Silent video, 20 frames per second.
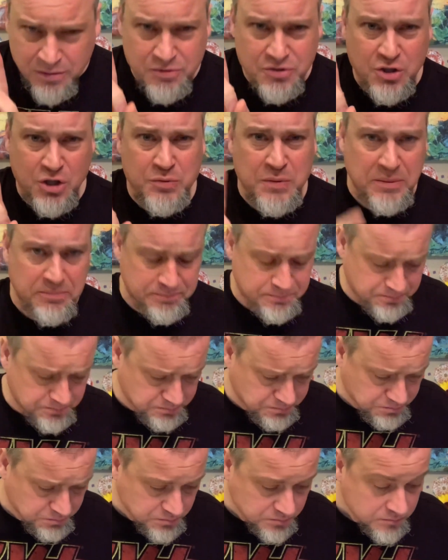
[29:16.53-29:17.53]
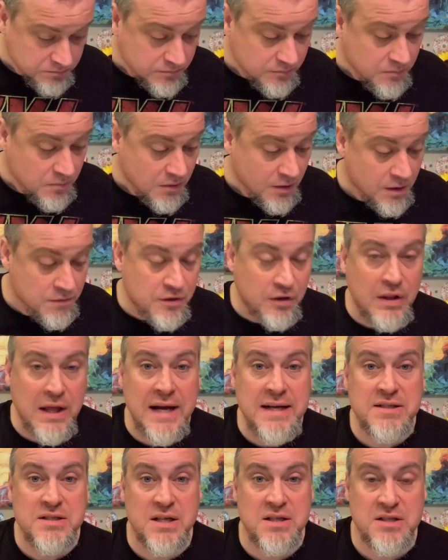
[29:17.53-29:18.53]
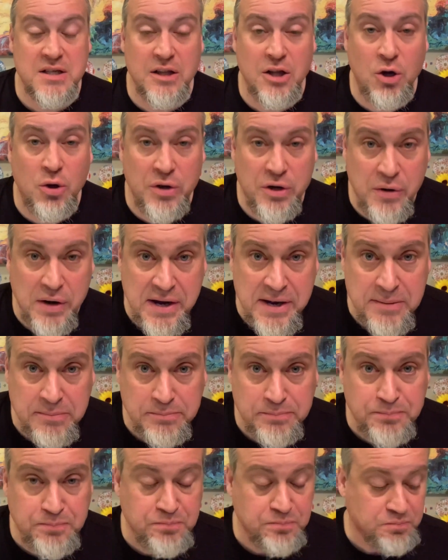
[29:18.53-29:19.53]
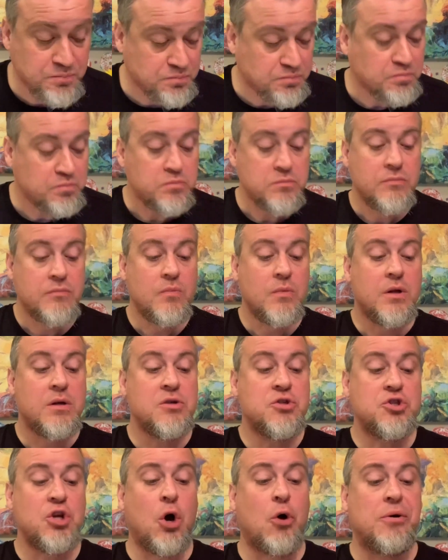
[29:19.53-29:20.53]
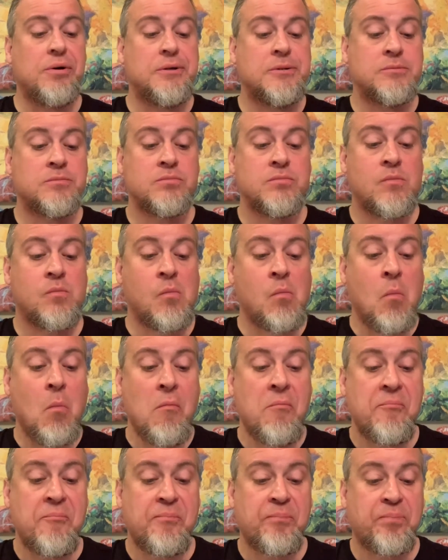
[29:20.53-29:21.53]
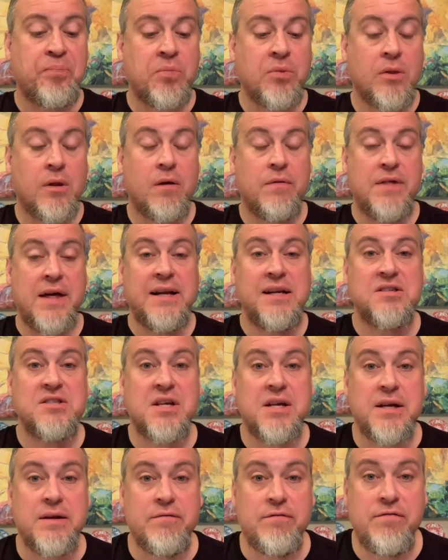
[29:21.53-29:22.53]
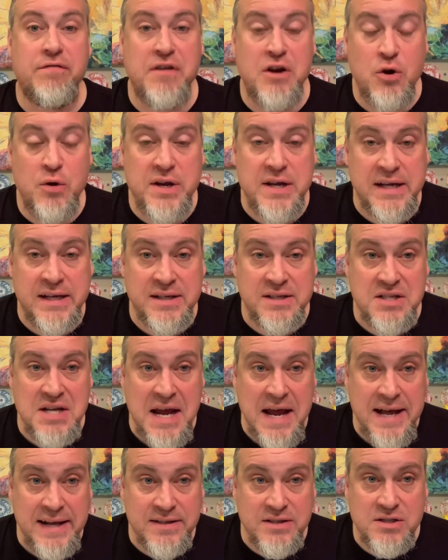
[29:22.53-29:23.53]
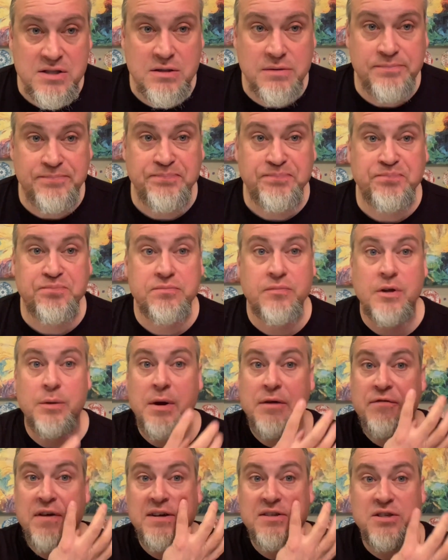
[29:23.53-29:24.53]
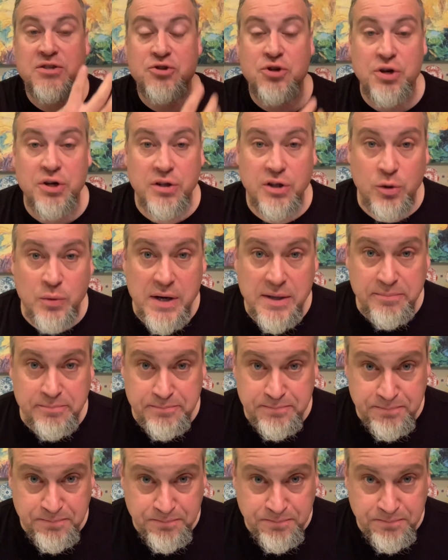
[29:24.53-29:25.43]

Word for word: Excuse me the line says, hello, here I am. So that is a very intense, my face is turning a little red.